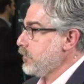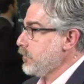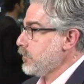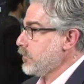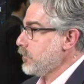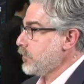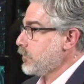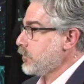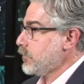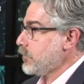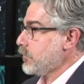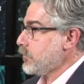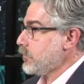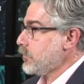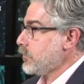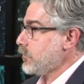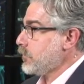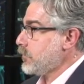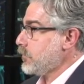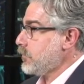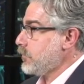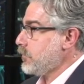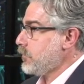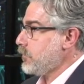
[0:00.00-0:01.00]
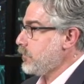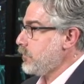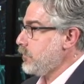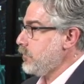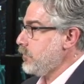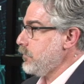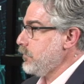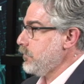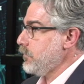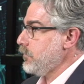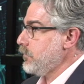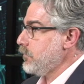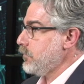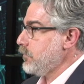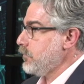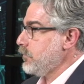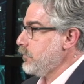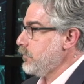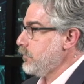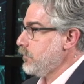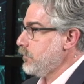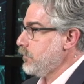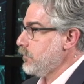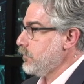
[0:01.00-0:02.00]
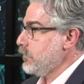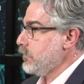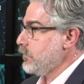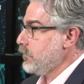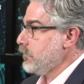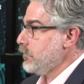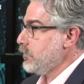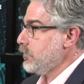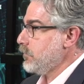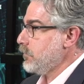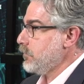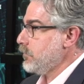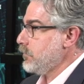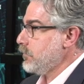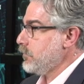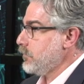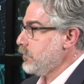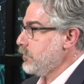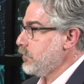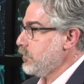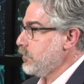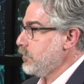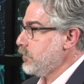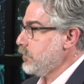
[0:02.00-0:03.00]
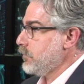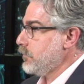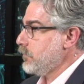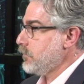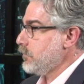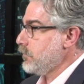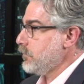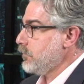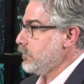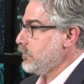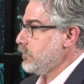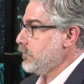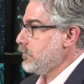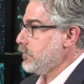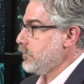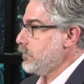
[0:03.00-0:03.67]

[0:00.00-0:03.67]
(not speaking)